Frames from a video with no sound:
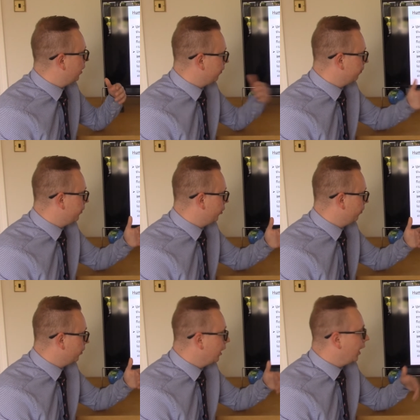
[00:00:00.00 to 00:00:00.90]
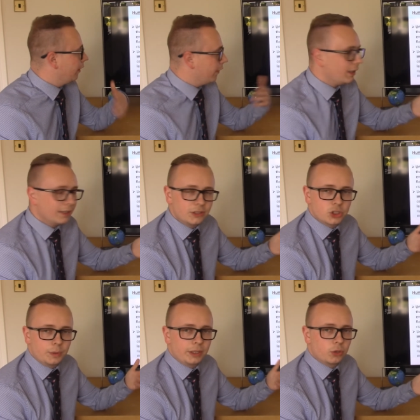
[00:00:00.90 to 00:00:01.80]
impermeable, and that leads to
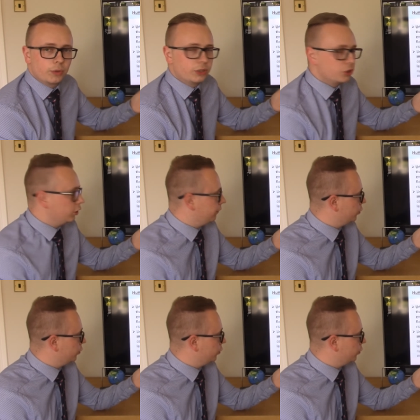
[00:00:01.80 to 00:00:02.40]
increased surface